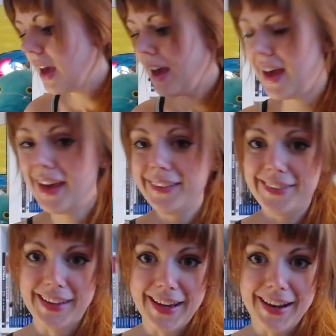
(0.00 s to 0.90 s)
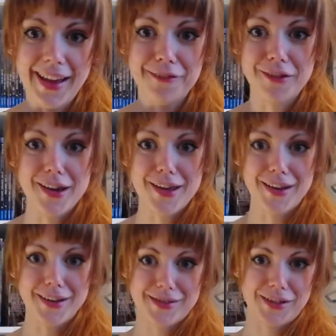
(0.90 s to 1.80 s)
And then I read
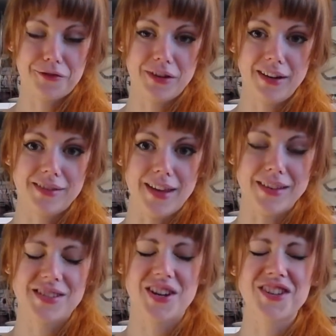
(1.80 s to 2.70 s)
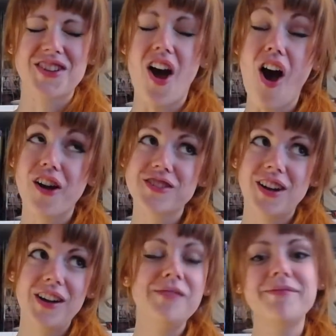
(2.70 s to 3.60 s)
a series that's just
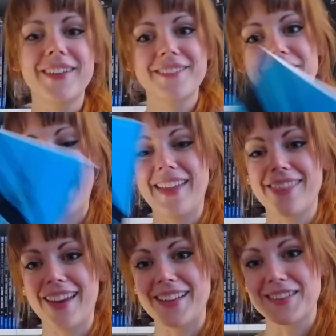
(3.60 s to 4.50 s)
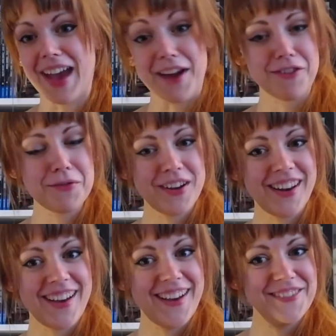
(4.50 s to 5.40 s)
awesome and that everyone
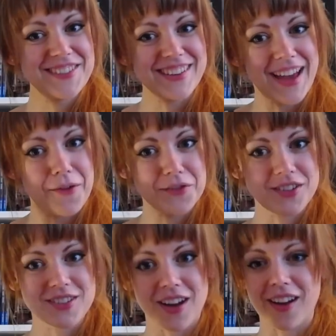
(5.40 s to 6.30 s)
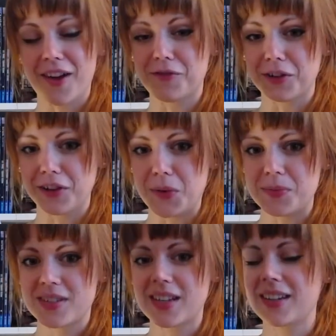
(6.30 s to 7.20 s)
loves, and that was Saga Volume
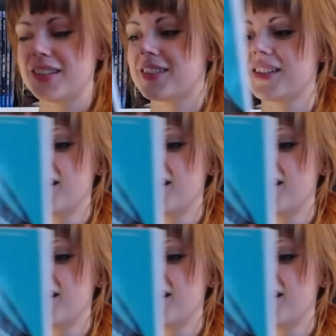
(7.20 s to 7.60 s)
6.